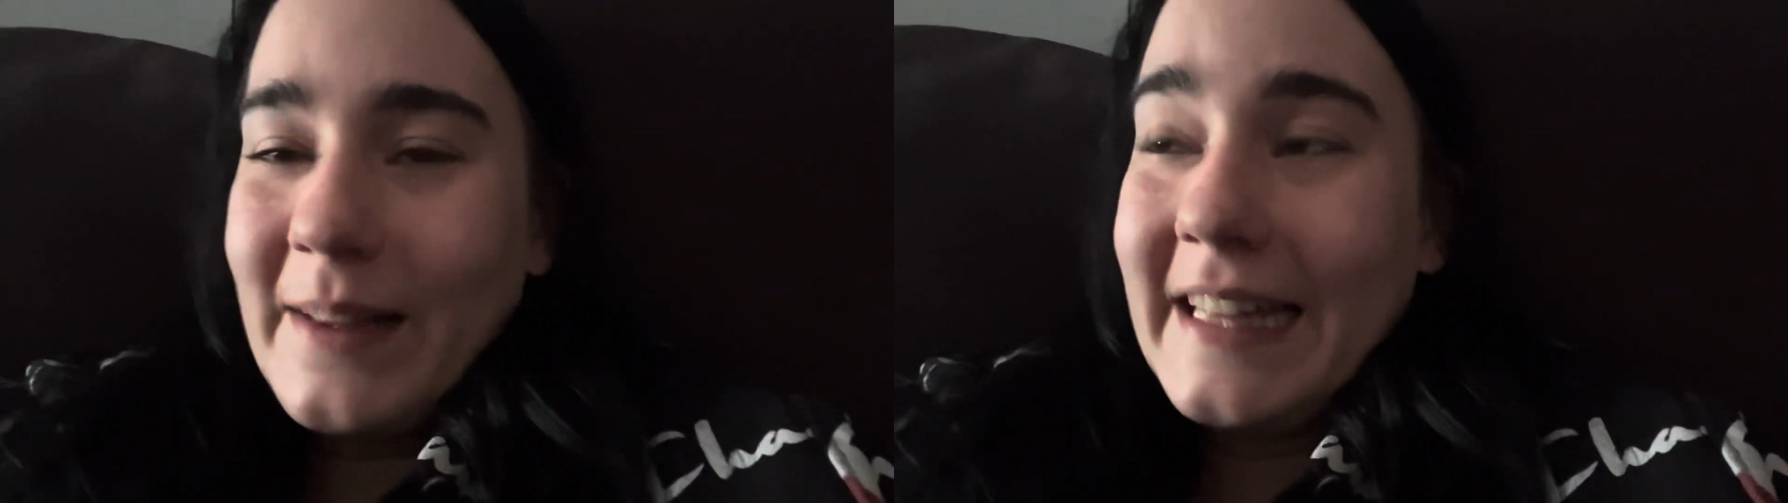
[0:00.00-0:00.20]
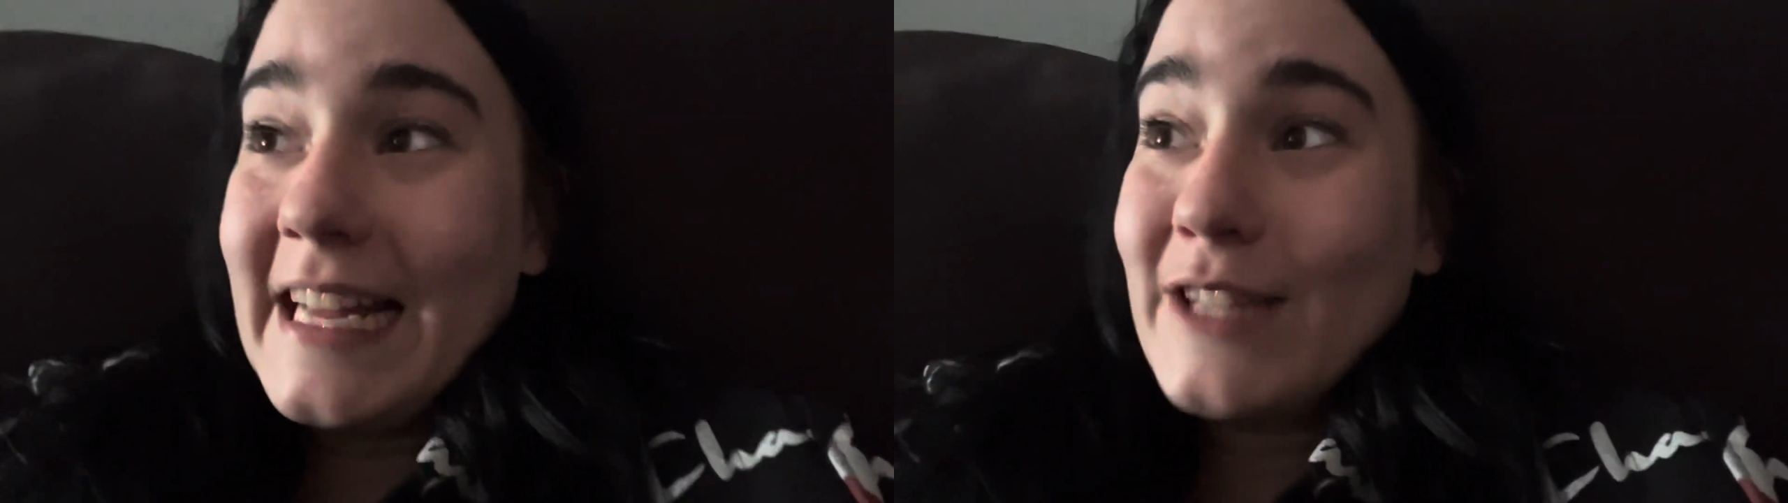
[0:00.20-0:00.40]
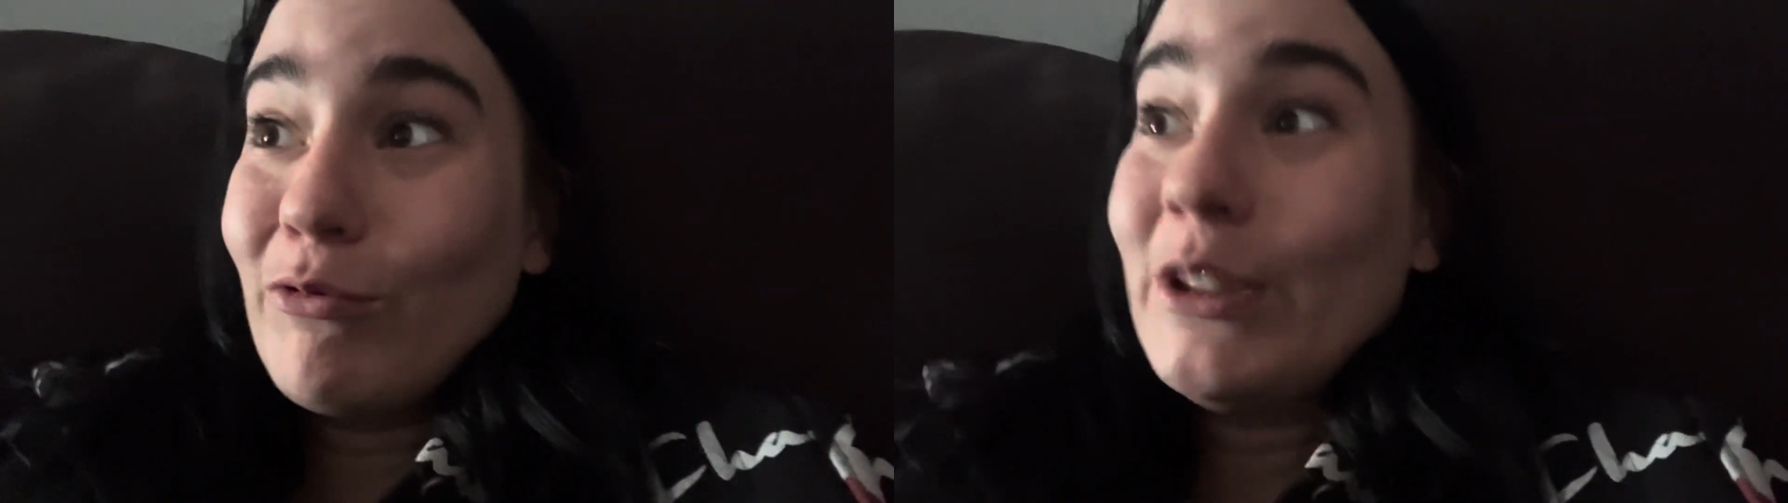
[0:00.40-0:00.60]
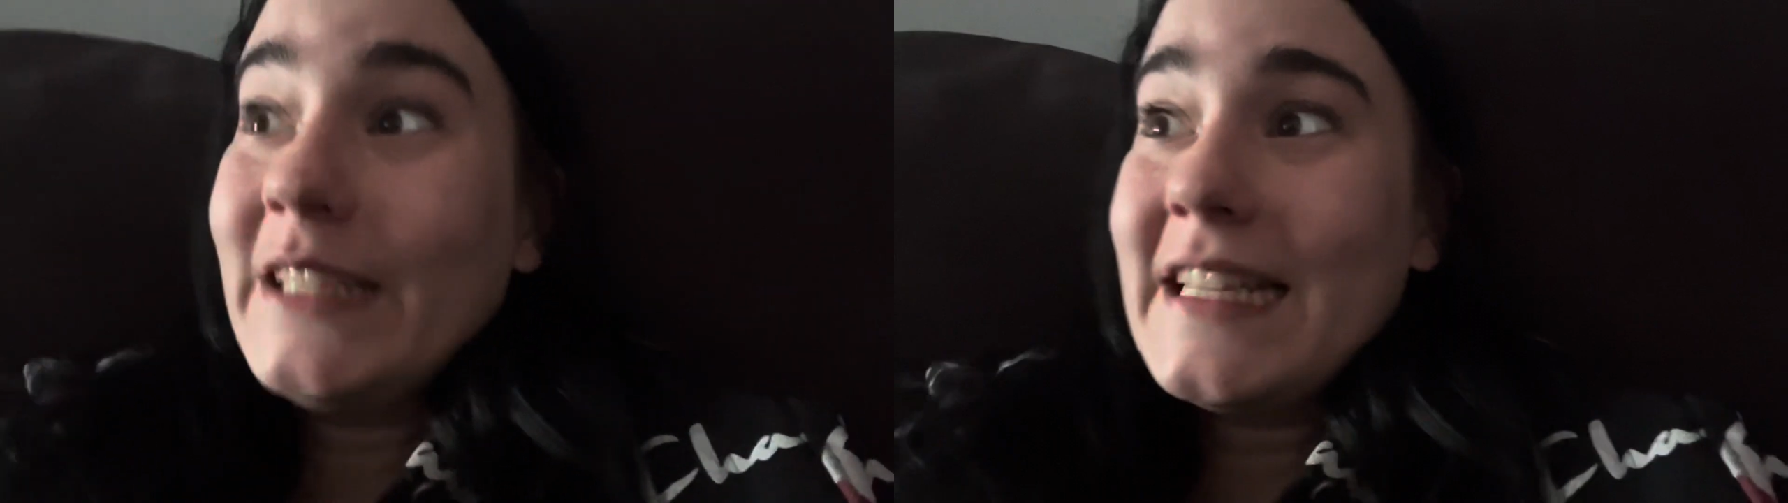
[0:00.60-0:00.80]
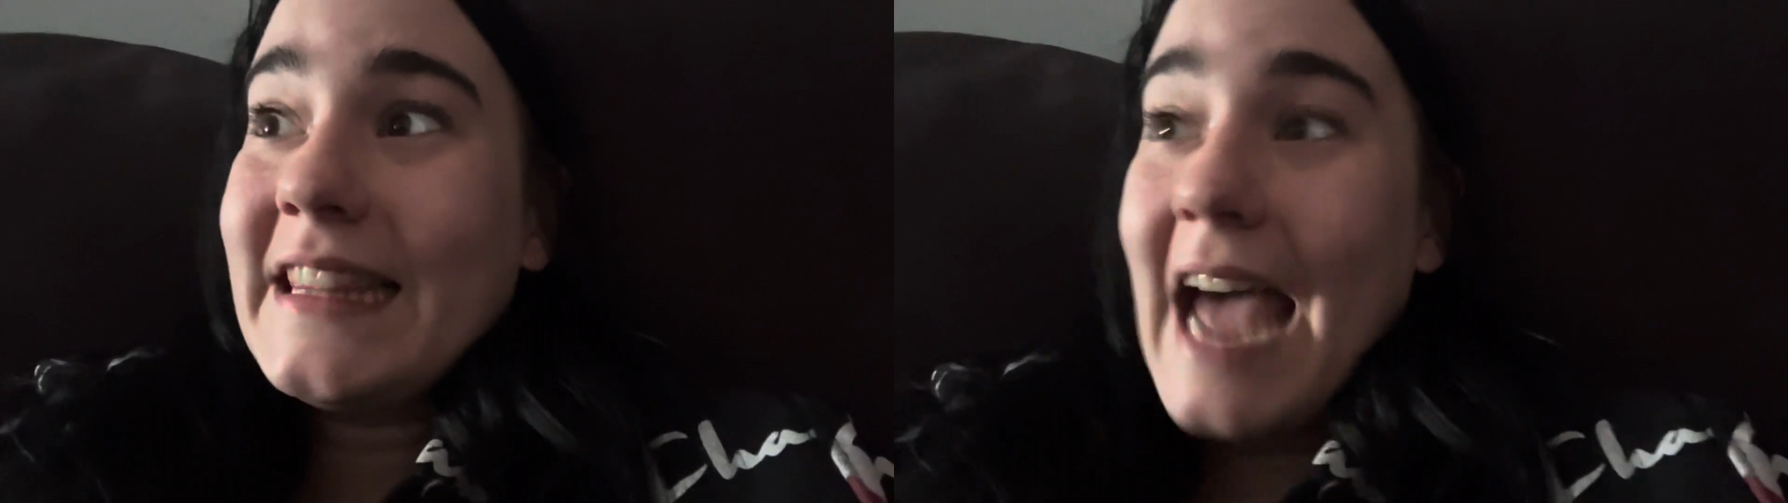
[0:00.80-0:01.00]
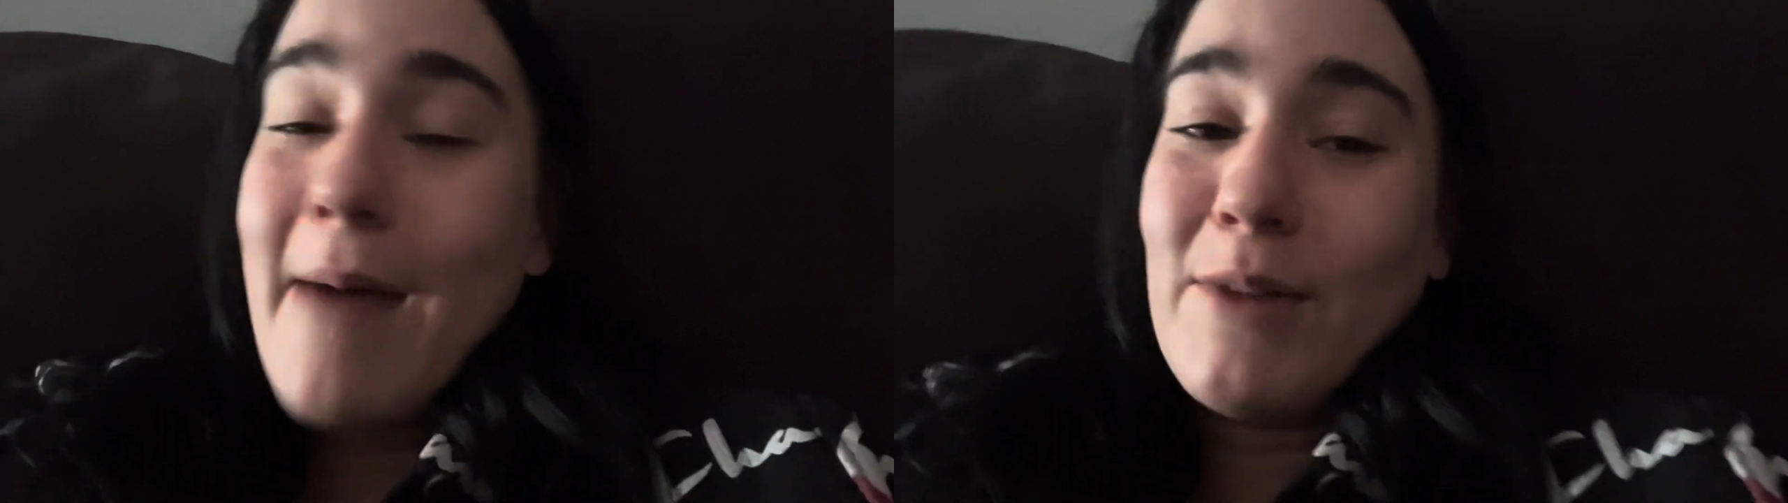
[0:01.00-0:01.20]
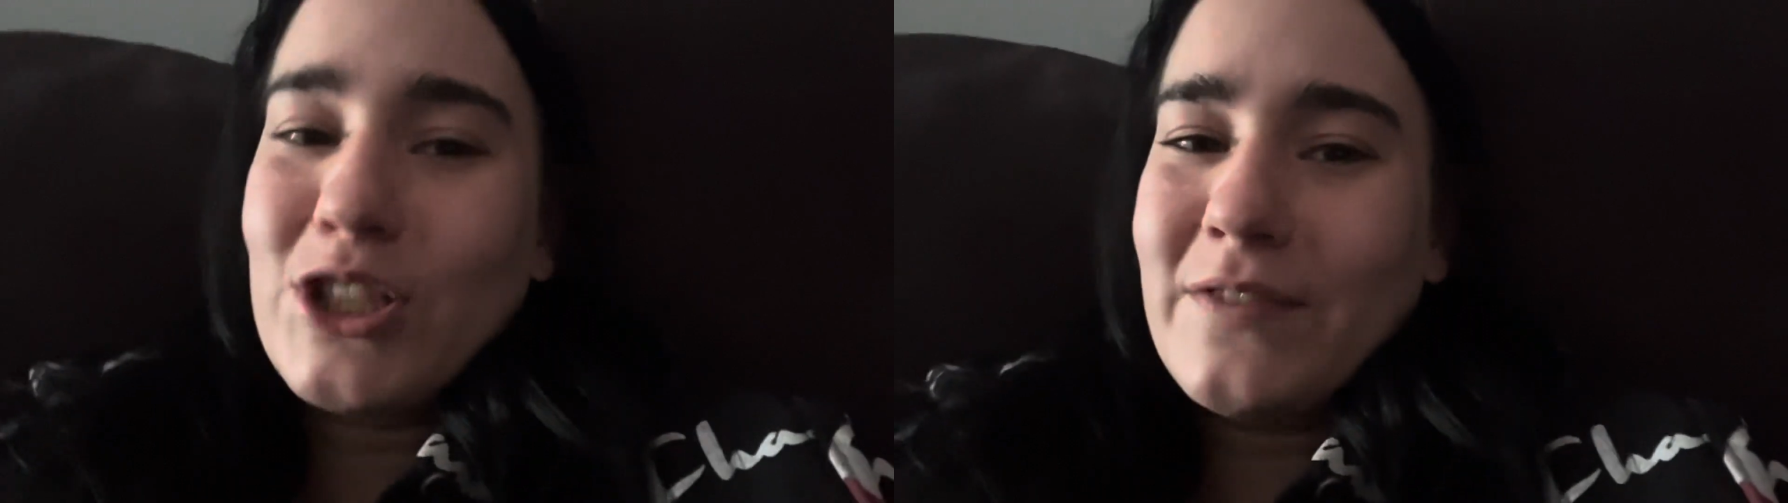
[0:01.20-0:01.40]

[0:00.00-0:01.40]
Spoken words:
Like, that's really that much of